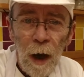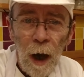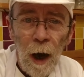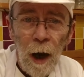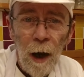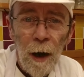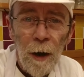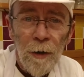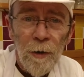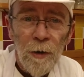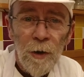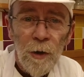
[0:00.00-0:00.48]

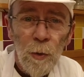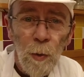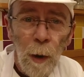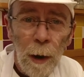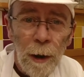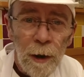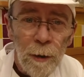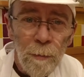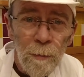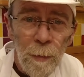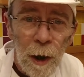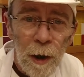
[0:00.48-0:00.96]
and
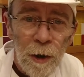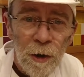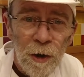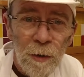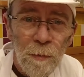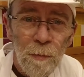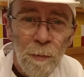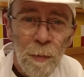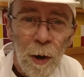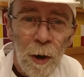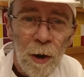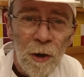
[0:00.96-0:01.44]
20
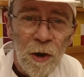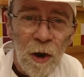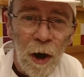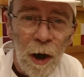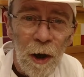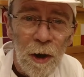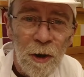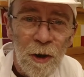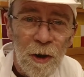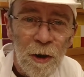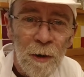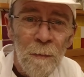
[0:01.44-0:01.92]
pence per
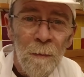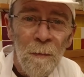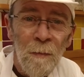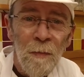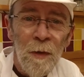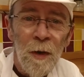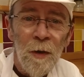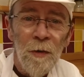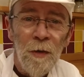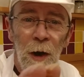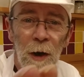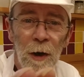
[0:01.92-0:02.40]
slice.
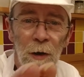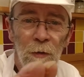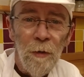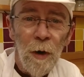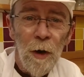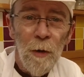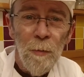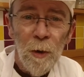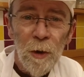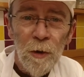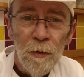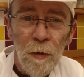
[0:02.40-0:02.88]
Thank you
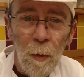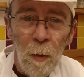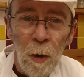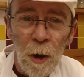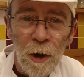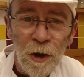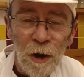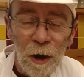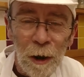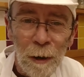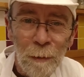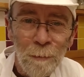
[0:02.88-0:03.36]
very much for
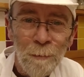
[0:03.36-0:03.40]
watching.